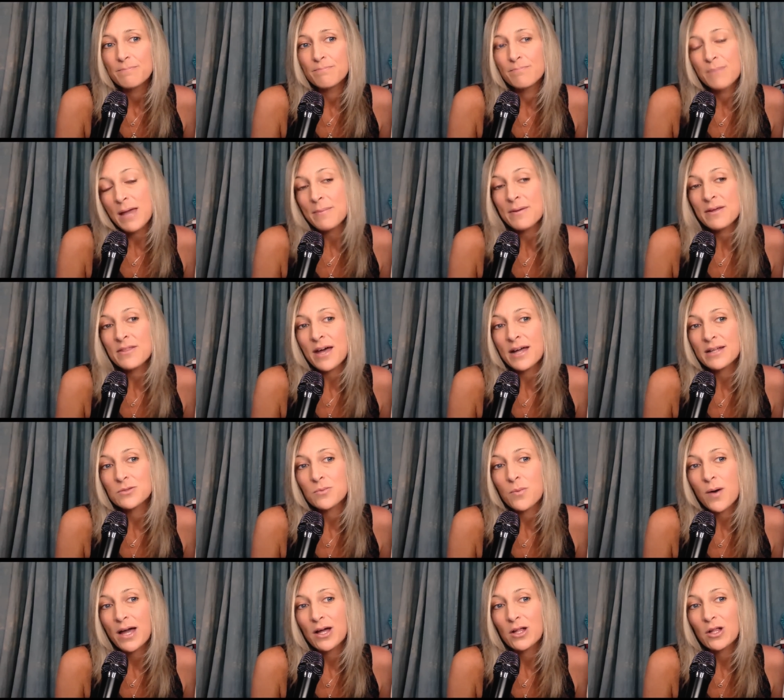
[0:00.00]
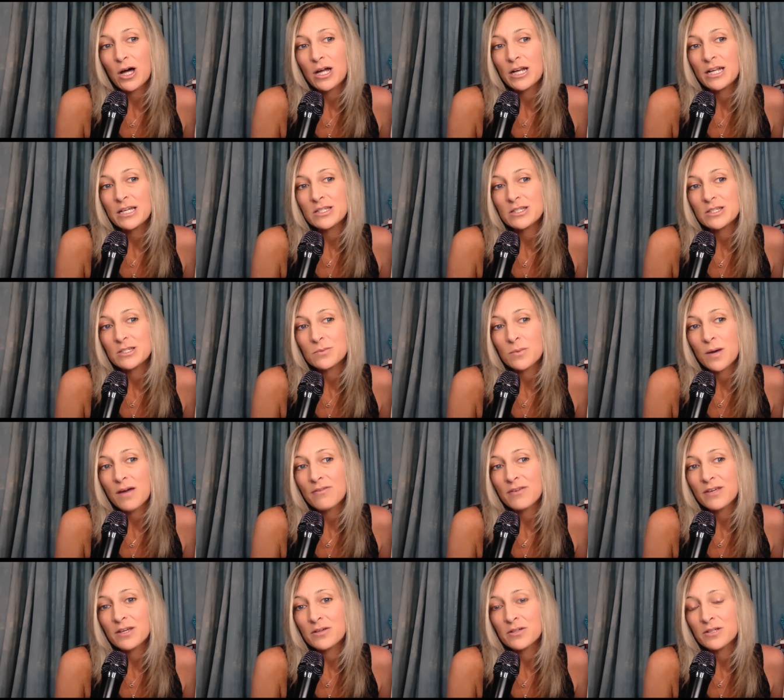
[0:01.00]
maybe that's why Claudius's
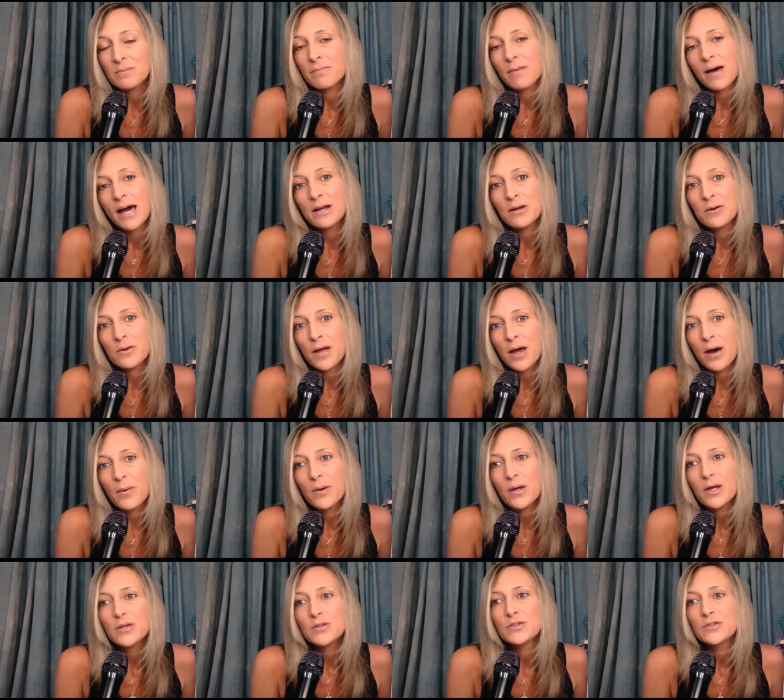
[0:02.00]
wife killed him. I don't know.